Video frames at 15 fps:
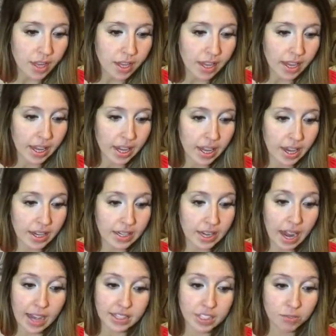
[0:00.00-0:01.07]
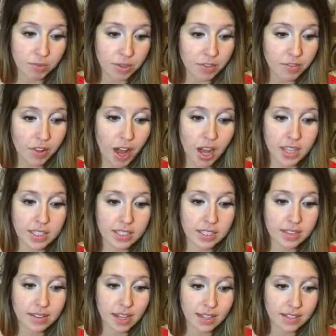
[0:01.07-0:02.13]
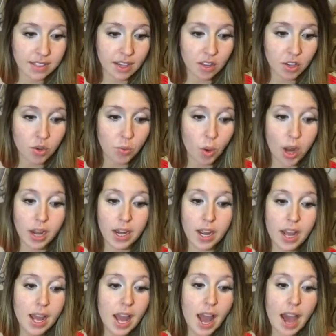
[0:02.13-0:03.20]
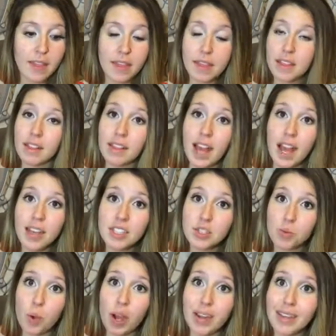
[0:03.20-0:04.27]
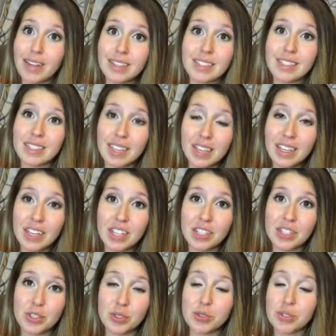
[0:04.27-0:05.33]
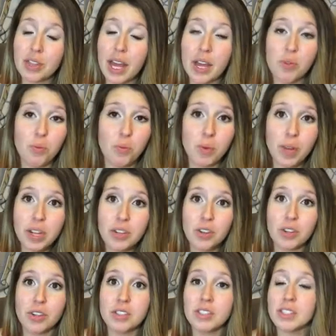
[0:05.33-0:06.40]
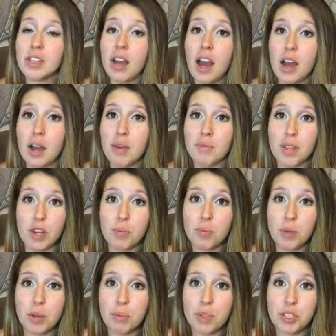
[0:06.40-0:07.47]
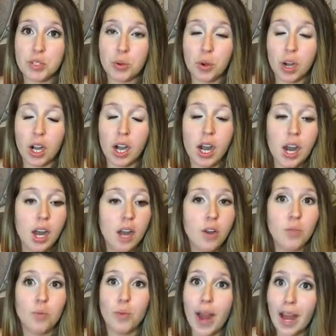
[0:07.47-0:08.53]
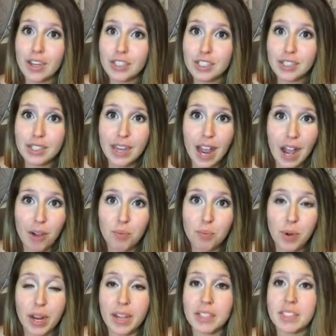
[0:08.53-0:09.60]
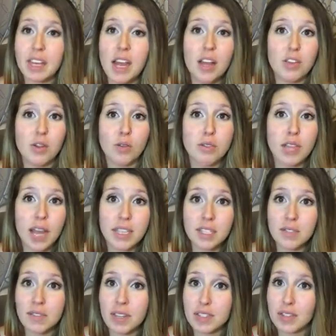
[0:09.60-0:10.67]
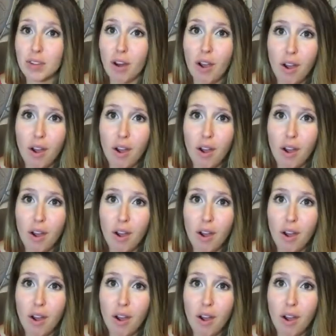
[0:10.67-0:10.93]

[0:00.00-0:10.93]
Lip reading: And acid reflux, that's another one. And then the last one is skin issues like wrinkles that are premature, rashes and outbreaks. Those kinds of things are